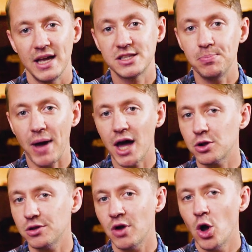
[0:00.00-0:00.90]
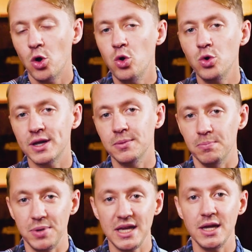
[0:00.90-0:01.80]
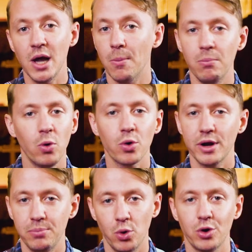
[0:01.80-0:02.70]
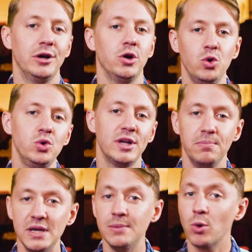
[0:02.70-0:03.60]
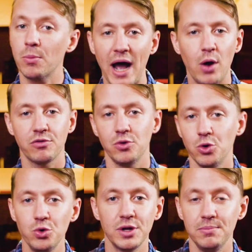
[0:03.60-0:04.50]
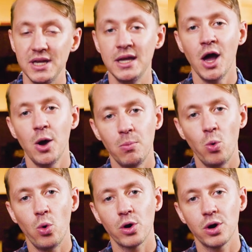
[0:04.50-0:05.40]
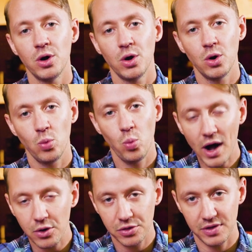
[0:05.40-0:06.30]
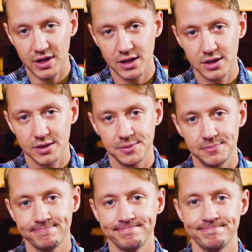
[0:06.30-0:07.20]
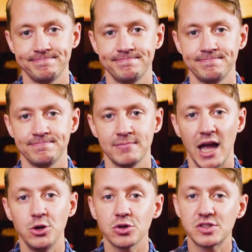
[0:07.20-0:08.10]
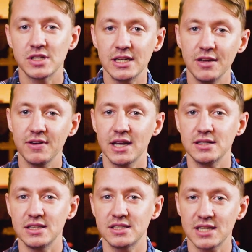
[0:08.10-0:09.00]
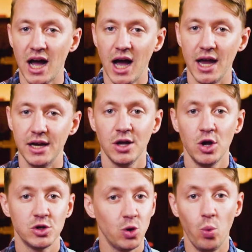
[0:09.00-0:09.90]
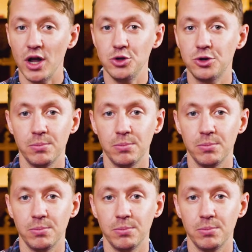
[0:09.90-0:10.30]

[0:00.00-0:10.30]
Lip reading: It's a battle of who can be more important, who can be more powerful, who can be more wealthy. And your significance is tied to what you